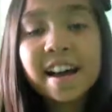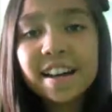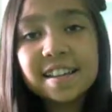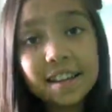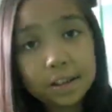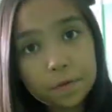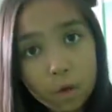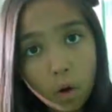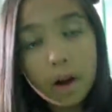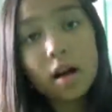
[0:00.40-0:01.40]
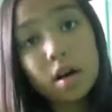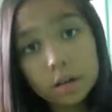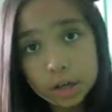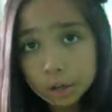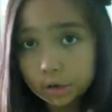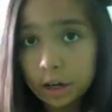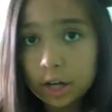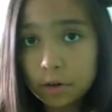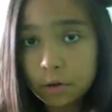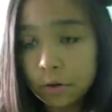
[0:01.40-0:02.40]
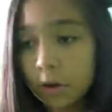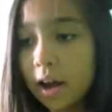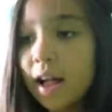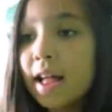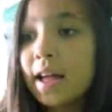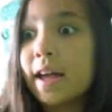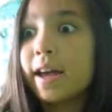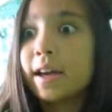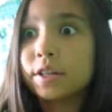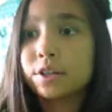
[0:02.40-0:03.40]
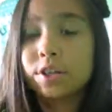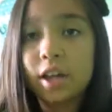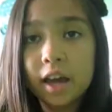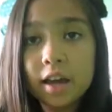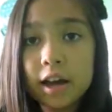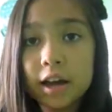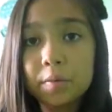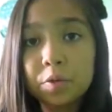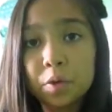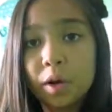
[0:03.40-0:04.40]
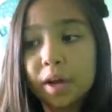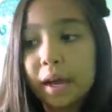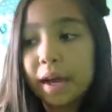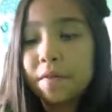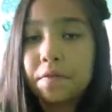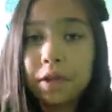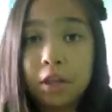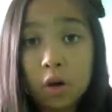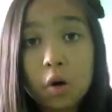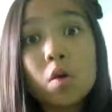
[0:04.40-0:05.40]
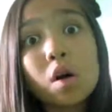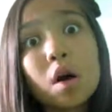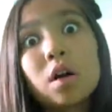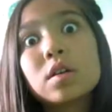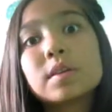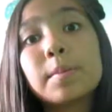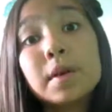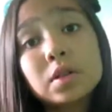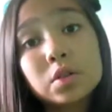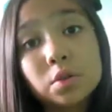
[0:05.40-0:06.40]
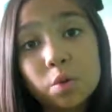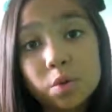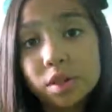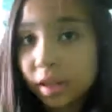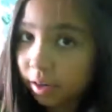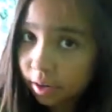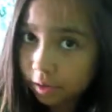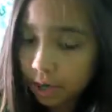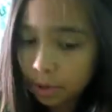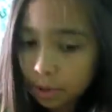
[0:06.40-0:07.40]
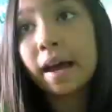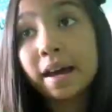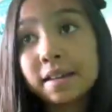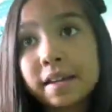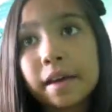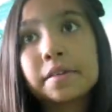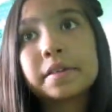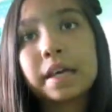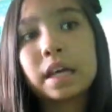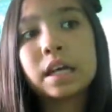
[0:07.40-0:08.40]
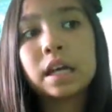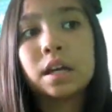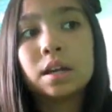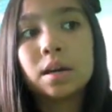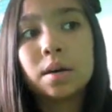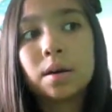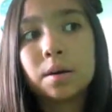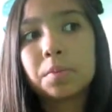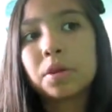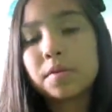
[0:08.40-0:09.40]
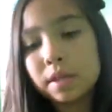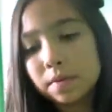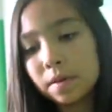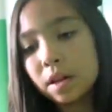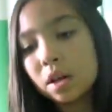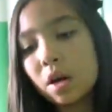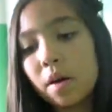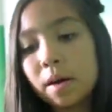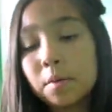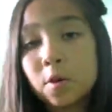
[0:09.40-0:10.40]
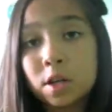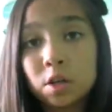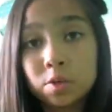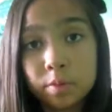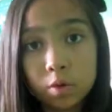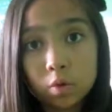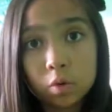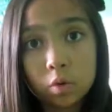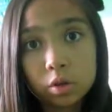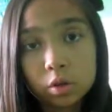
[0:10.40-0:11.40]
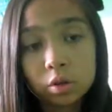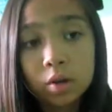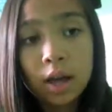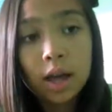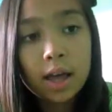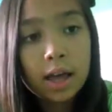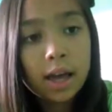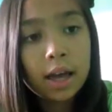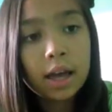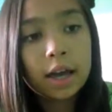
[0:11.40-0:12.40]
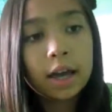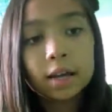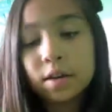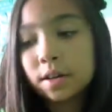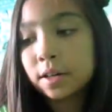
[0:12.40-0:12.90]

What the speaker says: guys, it's Flora on another Friday with Flora, and today I am doing a video called Middle School Stereotypes. As I've said in previous video, I'm going into middle school soon, and